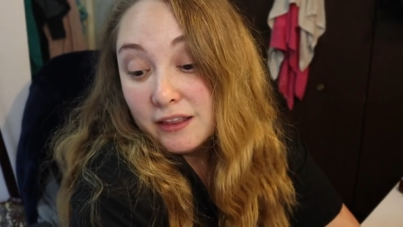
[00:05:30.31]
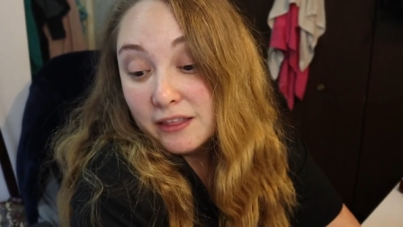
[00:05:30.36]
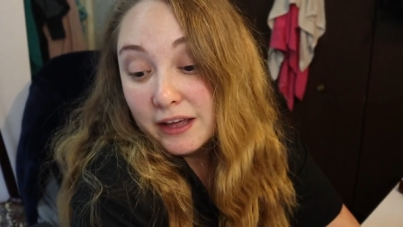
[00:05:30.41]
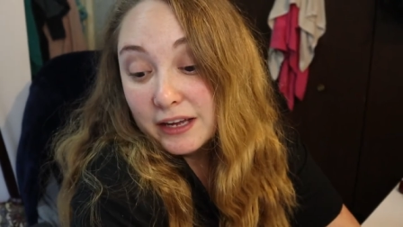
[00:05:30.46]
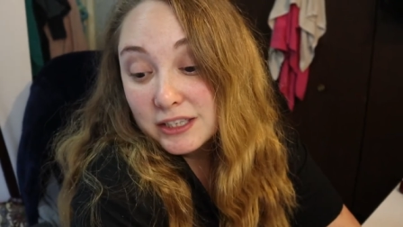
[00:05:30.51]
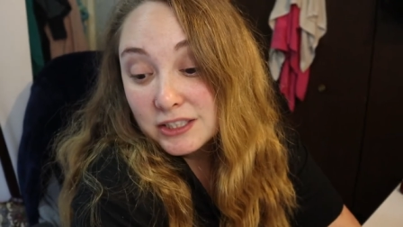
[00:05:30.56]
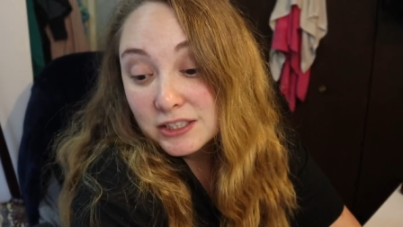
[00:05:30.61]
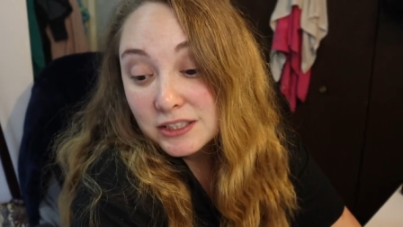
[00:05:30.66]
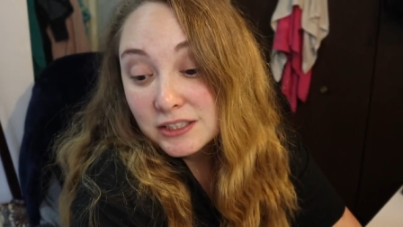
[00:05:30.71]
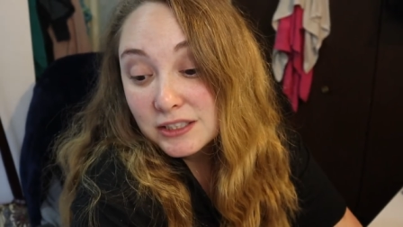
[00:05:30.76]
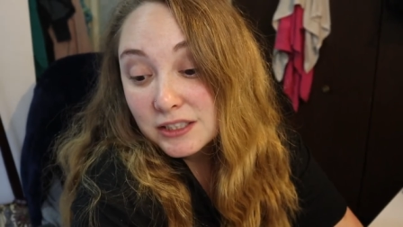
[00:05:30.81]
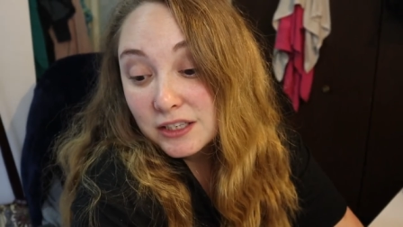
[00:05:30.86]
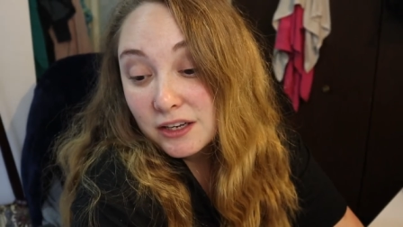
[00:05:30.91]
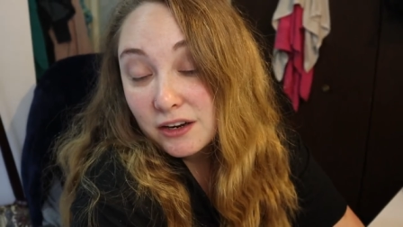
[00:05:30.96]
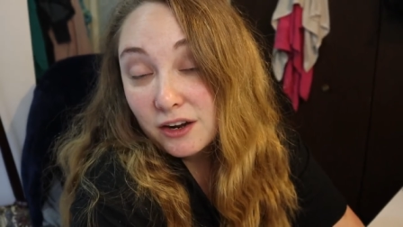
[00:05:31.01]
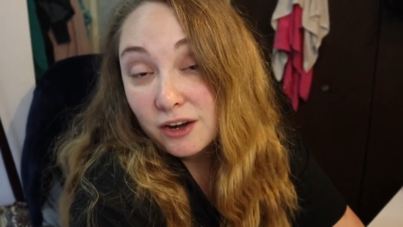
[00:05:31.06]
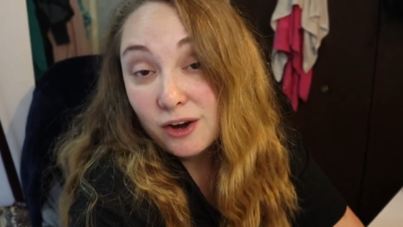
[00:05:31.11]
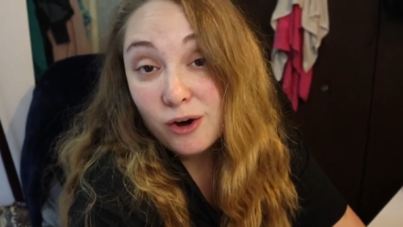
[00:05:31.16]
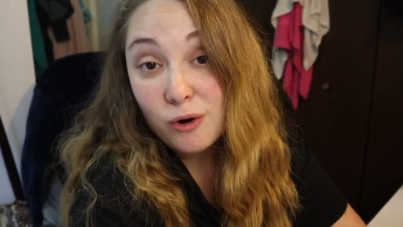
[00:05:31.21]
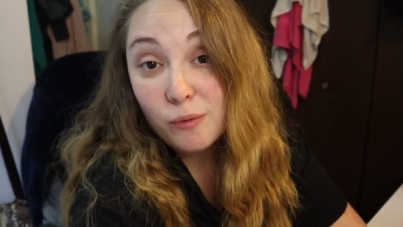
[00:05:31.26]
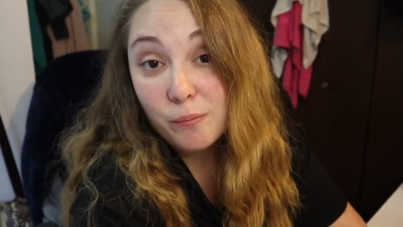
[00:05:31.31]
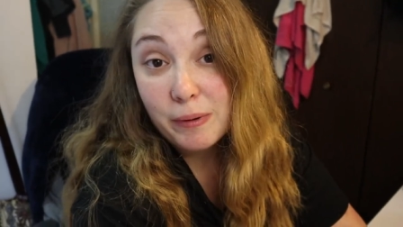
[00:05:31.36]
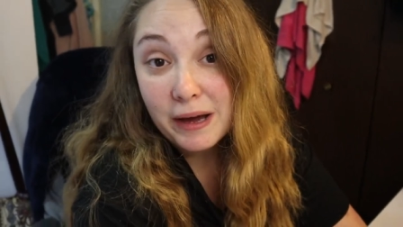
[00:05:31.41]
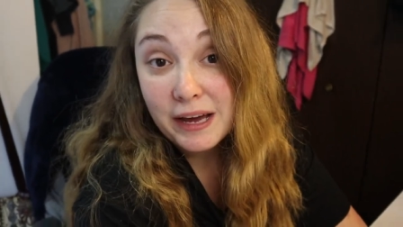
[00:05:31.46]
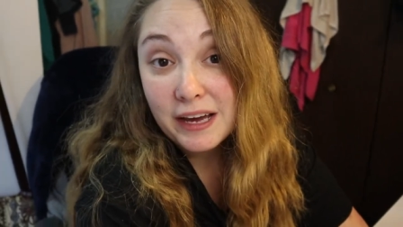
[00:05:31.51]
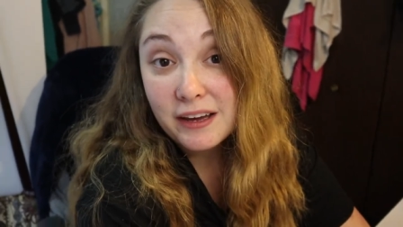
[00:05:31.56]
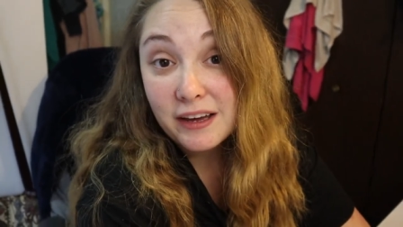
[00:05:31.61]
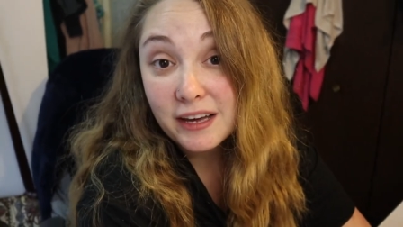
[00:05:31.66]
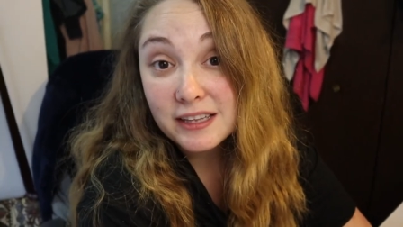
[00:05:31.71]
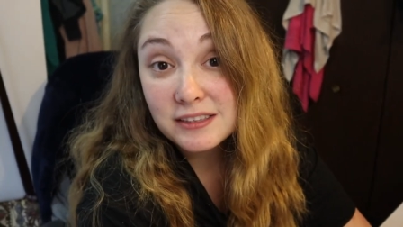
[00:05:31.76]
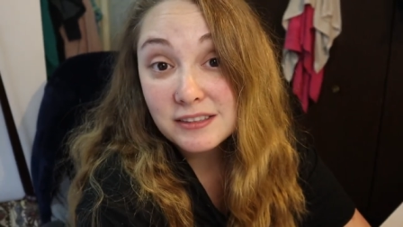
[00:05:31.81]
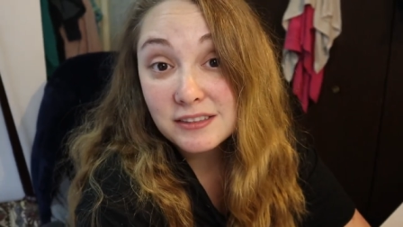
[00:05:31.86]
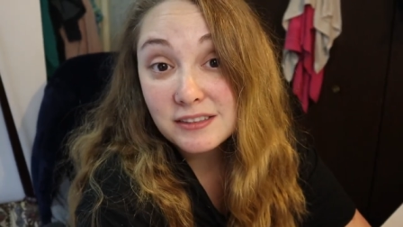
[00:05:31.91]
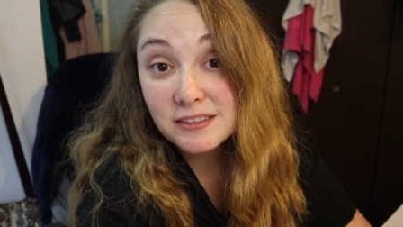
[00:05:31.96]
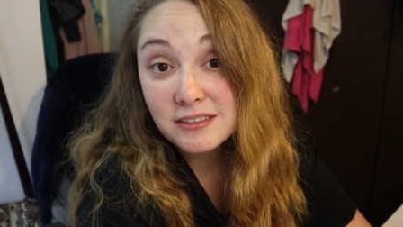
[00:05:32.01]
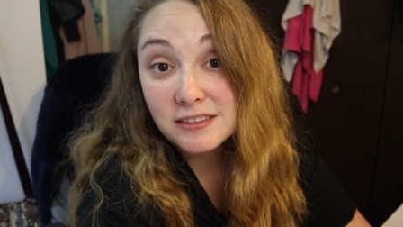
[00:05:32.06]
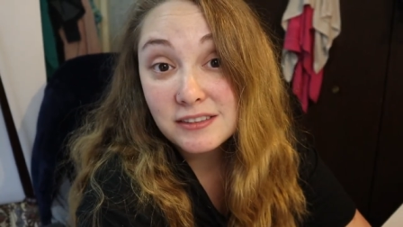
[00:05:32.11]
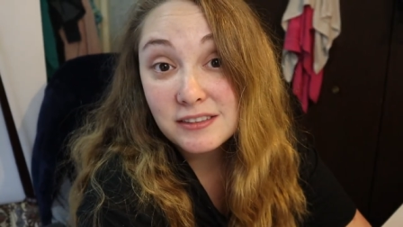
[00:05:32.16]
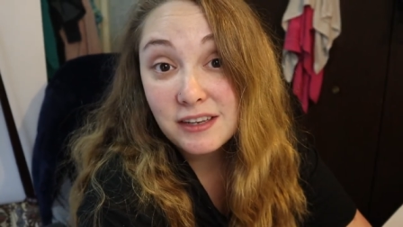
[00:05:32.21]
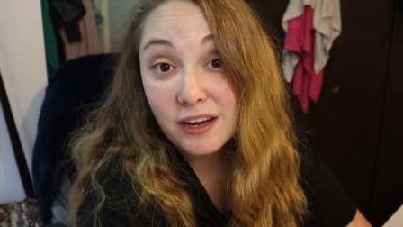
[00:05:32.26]
then just gonna hope I get
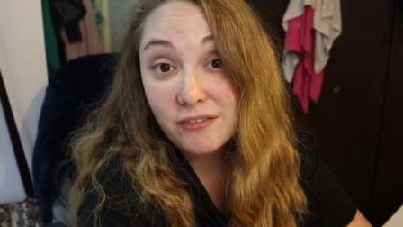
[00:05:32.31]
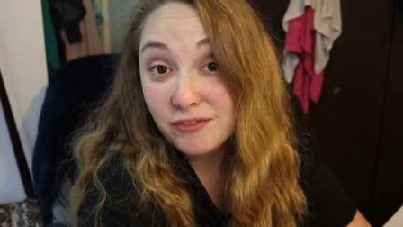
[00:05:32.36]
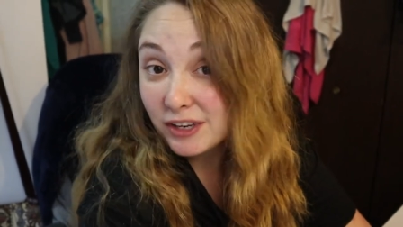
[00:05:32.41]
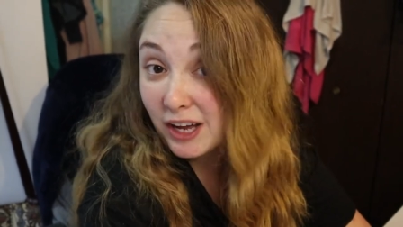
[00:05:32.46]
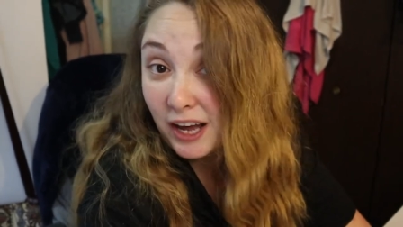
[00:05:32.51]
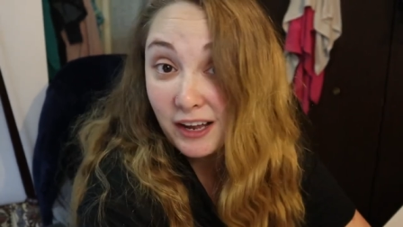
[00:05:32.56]
stuff